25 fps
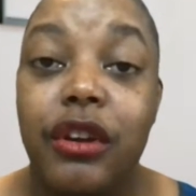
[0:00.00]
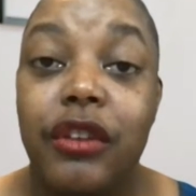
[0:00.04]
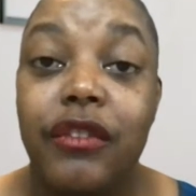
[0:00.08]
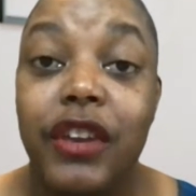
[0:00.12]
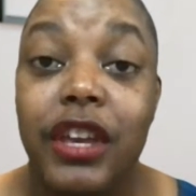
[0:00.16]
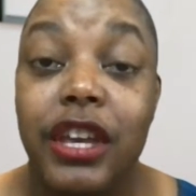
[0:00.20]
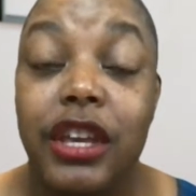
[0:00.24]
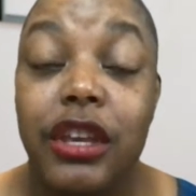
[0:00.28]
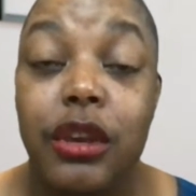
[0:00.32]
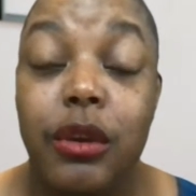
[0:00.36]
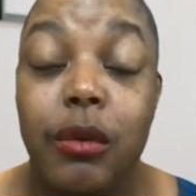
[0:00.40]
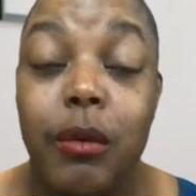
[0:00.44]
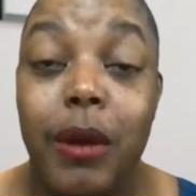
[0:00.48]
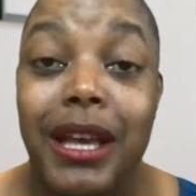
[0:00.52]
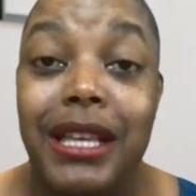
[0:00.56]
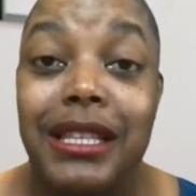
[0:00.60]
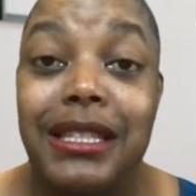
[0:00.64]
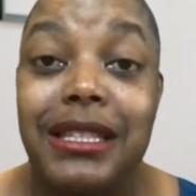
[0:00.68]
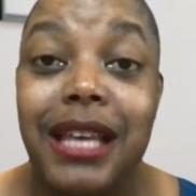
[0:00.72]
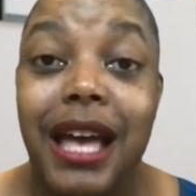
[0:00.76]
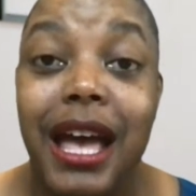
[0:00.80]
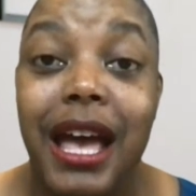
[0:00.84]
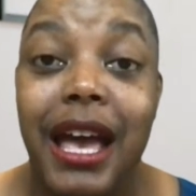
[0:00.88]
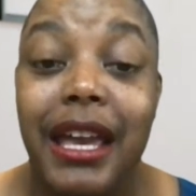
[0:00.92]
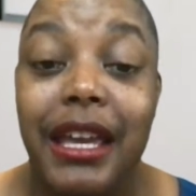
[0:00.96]

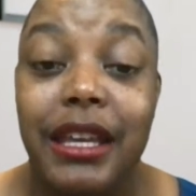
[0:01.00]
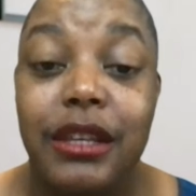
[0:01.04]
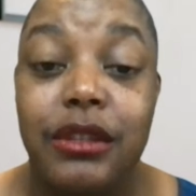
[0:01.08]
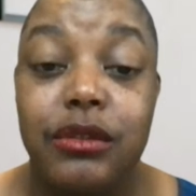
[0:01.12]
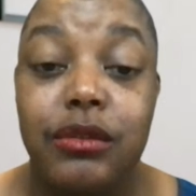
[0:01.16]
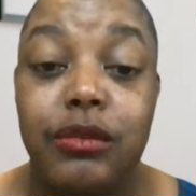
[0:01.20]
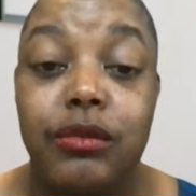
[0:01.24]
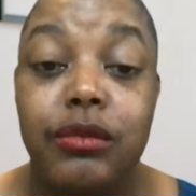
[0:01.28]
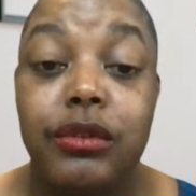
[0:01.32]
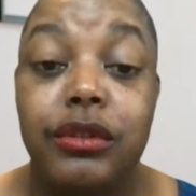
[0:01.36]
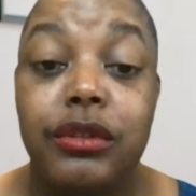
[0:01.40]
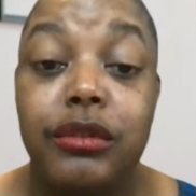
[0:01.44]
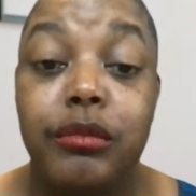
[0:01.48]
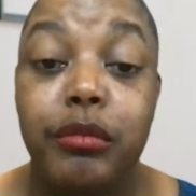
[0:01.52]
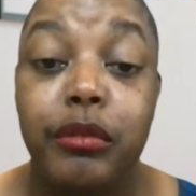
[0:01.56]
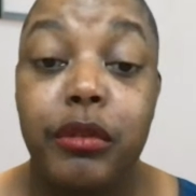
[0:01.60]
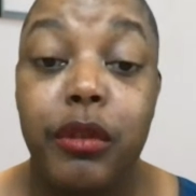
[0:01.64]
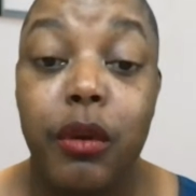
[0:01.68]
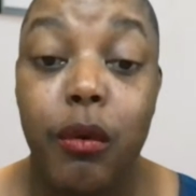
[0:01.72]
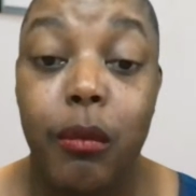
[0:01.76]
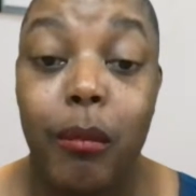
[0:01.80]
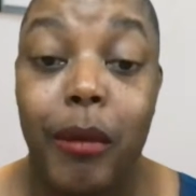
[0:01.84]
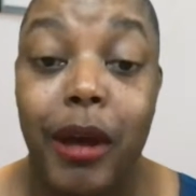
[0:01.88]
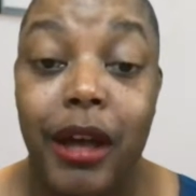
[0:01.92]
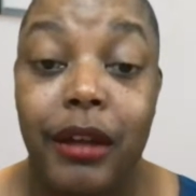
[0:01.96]
US high school
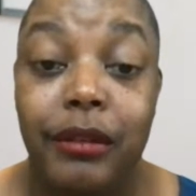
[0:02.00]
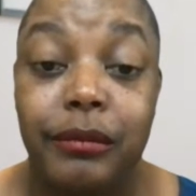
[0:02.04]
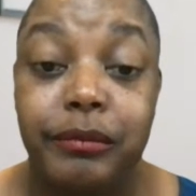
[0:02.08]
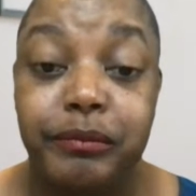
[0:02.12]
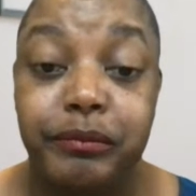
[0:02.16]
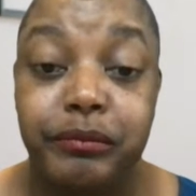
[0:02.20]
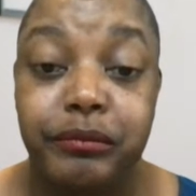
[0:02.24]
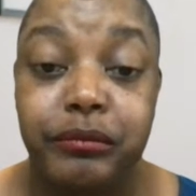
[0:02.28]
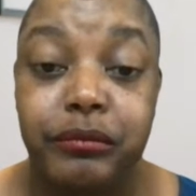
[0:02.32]
diploma